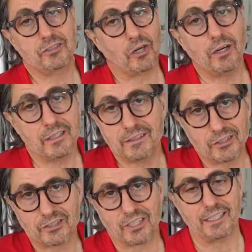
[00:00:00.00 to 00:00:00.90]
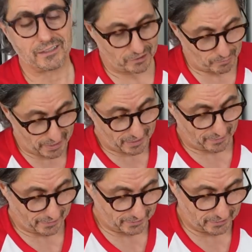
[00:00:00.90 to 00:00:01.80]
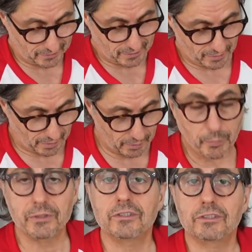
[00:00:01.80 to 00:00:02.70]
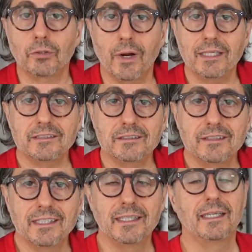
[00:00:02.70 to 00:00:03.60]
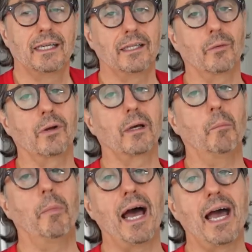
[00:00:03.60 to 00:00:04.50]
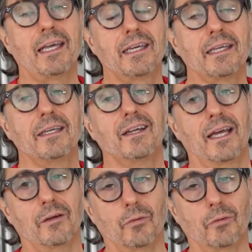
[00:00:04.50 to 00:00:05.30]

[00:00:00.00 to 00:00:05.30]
art and there's science to making this. I'm going to put this to rest, and then I'm going to come back, and I'm